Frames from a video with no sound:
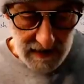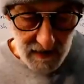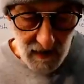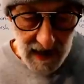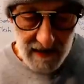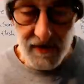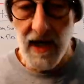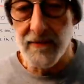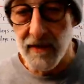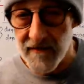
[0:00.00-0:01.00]
we have
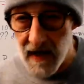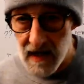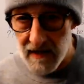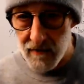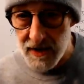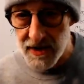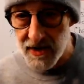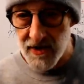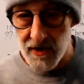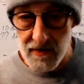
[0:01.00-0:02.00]
chapter 5, which is
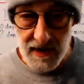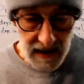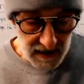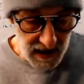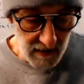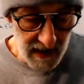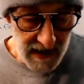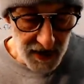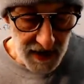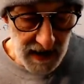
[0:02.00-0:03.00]
thorough
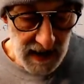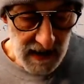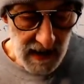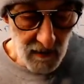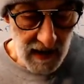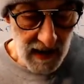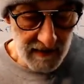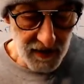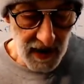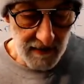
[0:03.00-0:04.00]
decontamination, and we
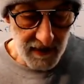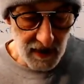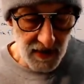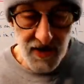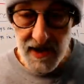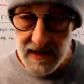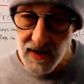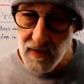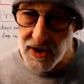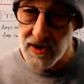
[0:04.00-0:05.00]
have chapter
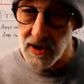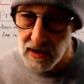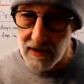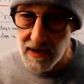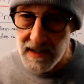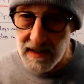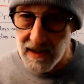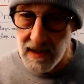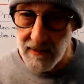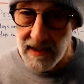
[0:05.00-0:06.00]
6, which is clear
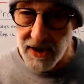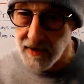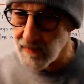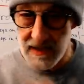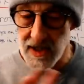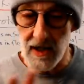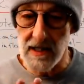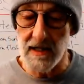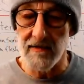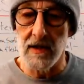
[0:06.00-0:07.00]
decontamination.
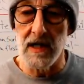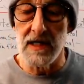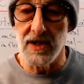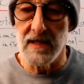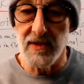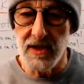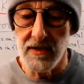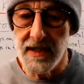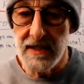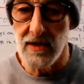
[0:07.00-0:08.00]
Entirely different concepts, and
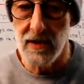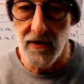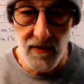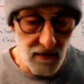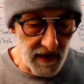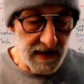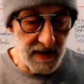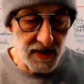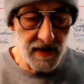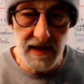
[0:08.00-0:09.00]
you'll need to look through
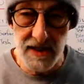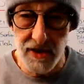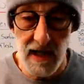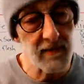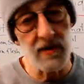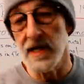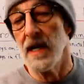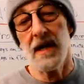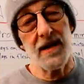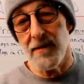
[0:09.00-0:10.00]
these chapters.
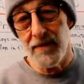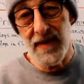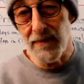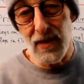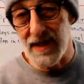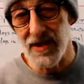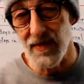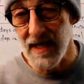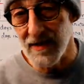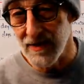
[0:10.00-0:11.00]
The book is
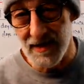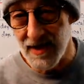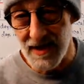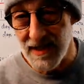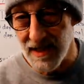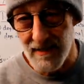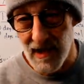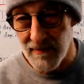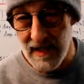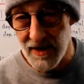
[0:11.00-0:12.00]
360 some
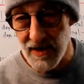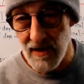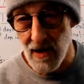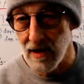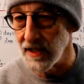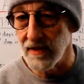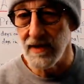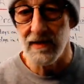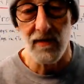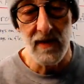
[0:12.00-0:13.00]
odd pages long.
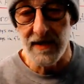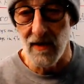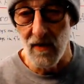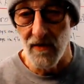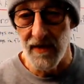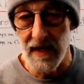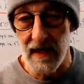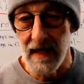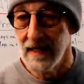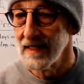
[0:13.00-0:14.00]
You can read the whole
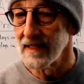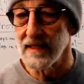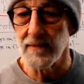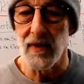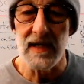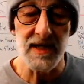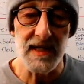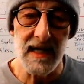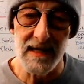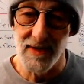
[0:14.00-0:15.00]
thing. It'll depress
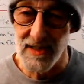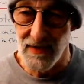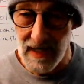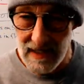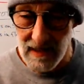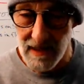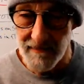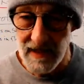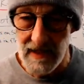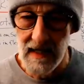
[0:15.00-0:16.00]
the absolute hell out
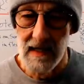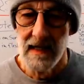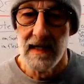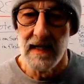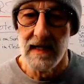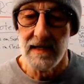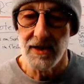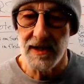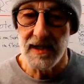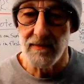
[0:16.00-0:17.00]
of you,
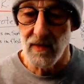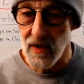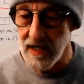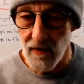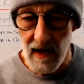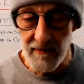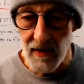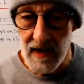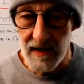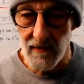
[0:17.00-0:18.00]
just trying to wrap
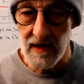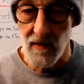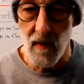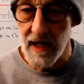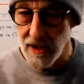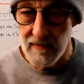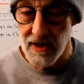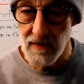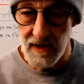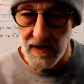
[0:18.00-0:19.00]
your head around why
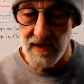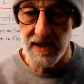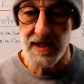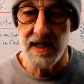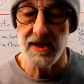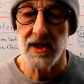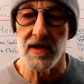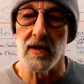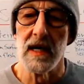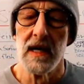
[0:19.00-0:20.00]
humans would do this to each
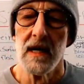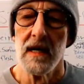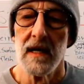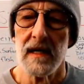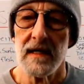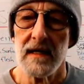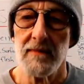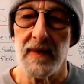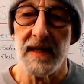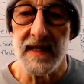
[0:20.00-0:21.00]
other.
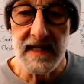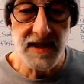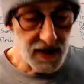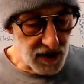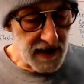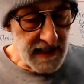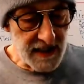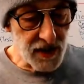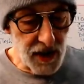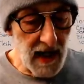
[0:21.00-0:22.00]
But
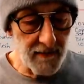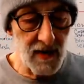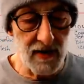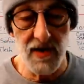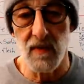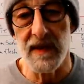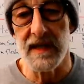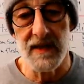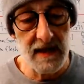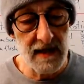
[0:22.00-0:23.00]
these chapters
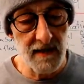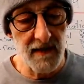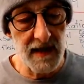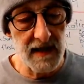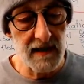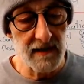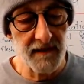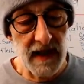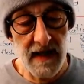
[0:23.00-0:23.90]
within the